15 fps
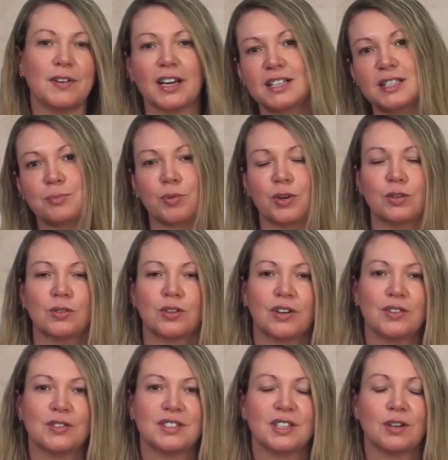like sprinkled
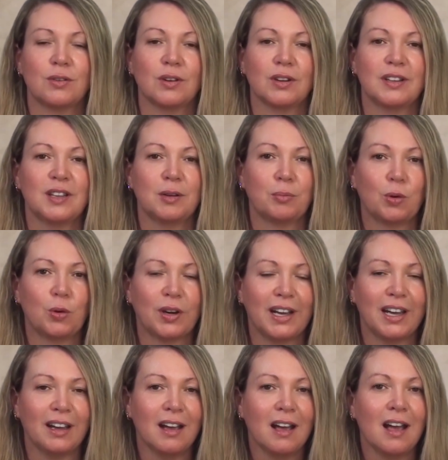on your cereal in the
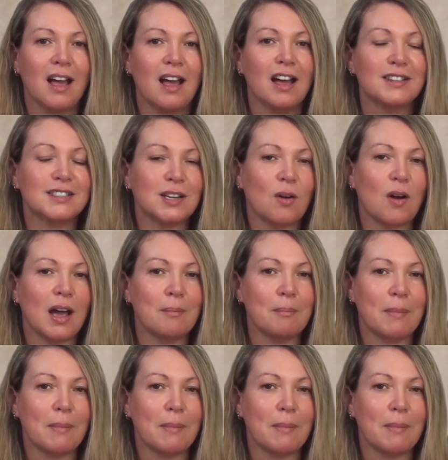morning. So I